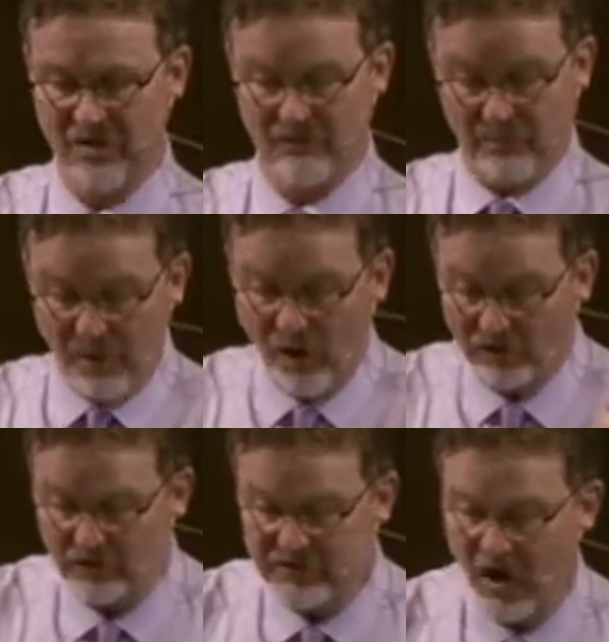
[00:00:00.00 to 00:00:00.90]
Well, Paul
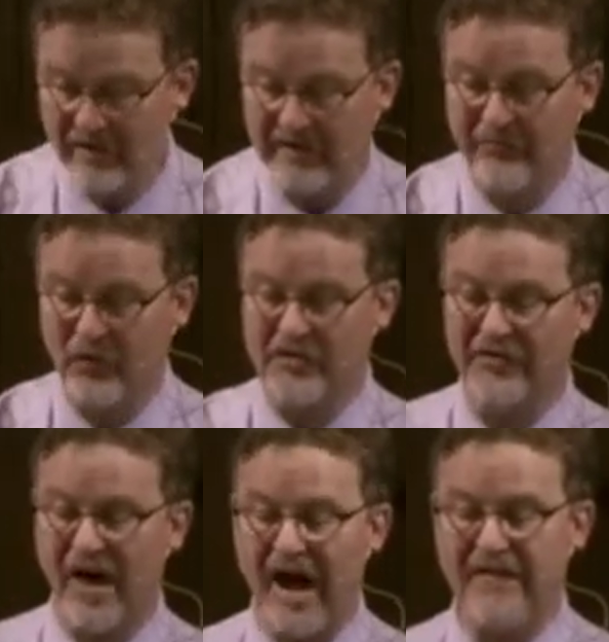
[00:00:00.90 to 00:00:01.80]
goes on in verse
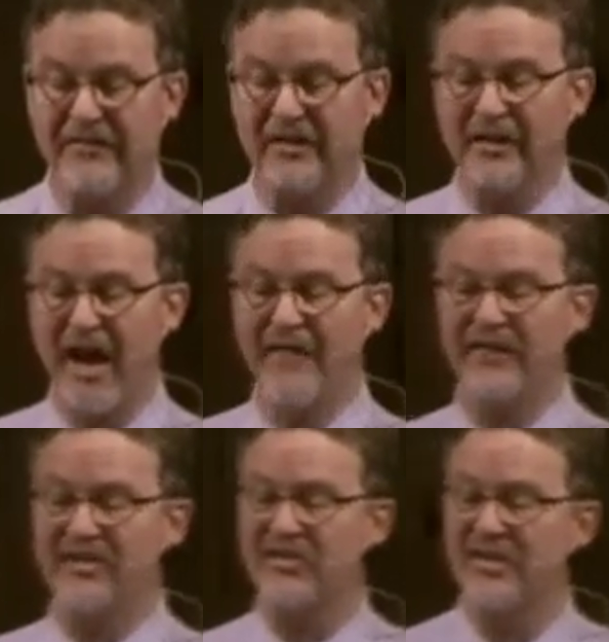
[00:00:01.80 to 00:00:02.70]
5,
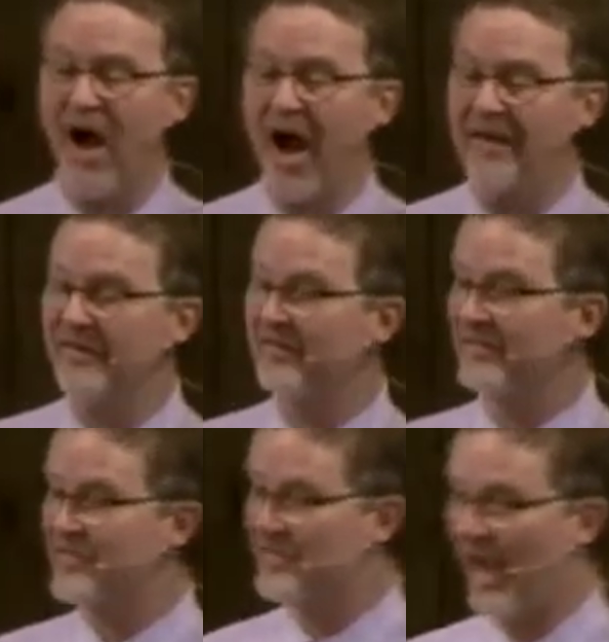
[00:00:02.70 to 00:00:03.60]
love is not
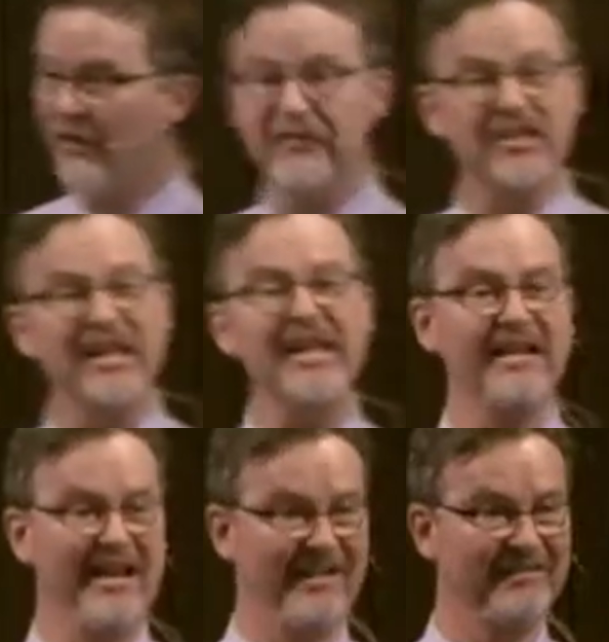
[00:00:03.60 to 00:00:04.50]

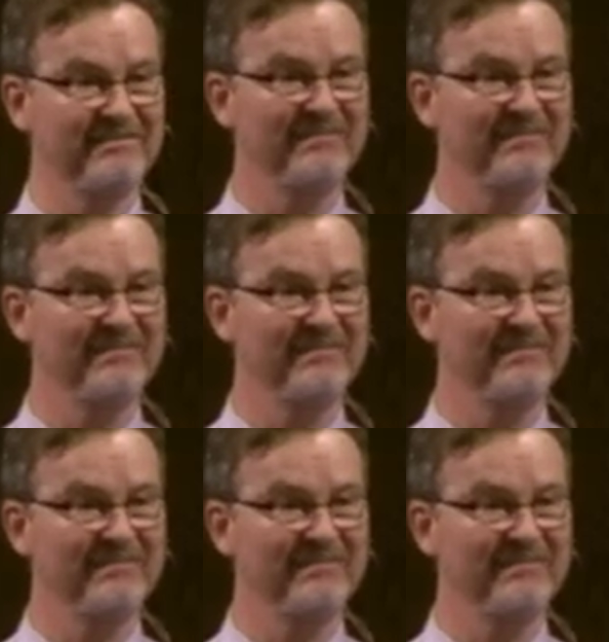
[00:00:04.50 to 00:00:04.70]
self-seeking.